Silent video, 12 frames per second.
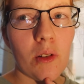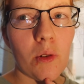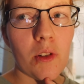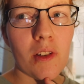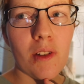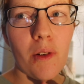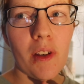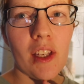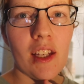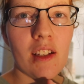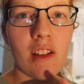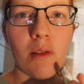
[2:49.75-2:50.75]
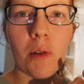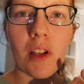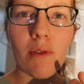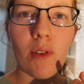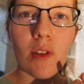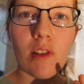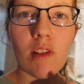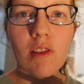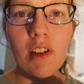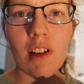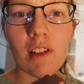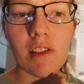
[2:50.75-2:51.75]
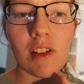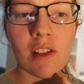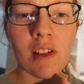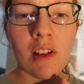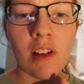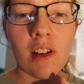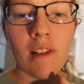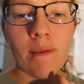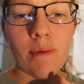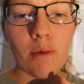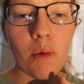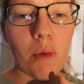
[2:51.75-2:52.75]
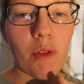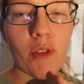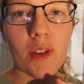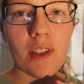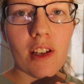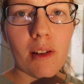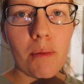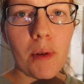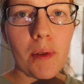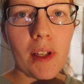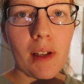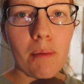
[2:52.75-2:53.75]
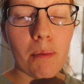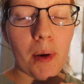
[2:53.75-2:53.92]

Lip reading: or just going into one of the first lockdowns when we first started building.